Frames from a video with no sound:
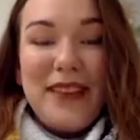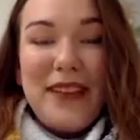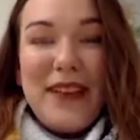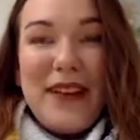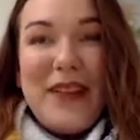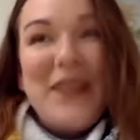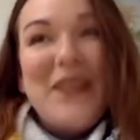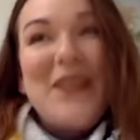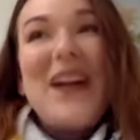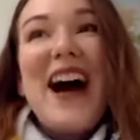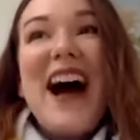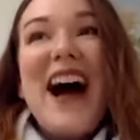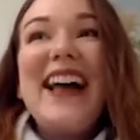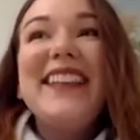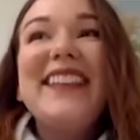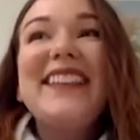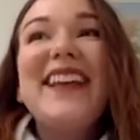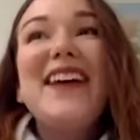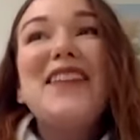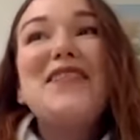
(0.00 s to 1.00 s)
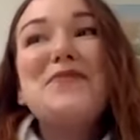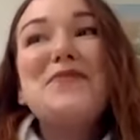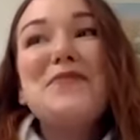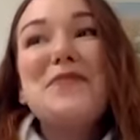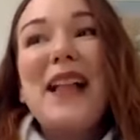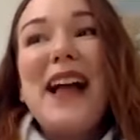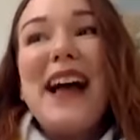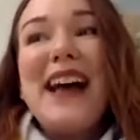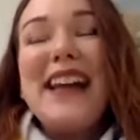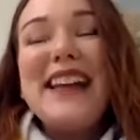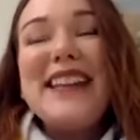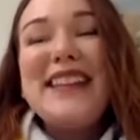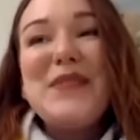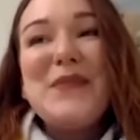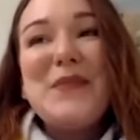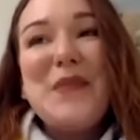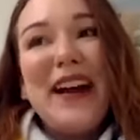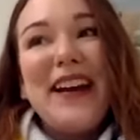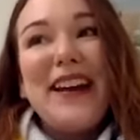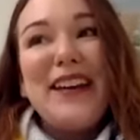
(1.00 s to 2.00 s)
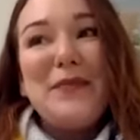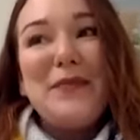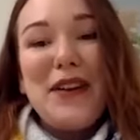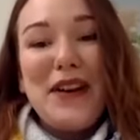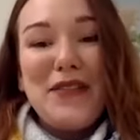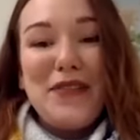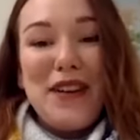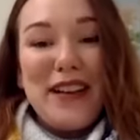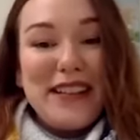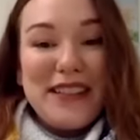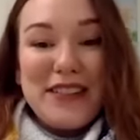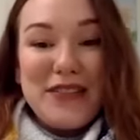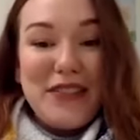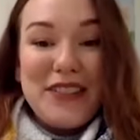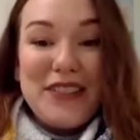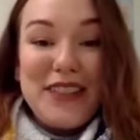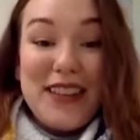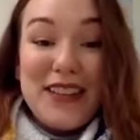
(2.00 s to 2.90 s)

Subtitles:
Oh, I love planning the wine and beer festivals.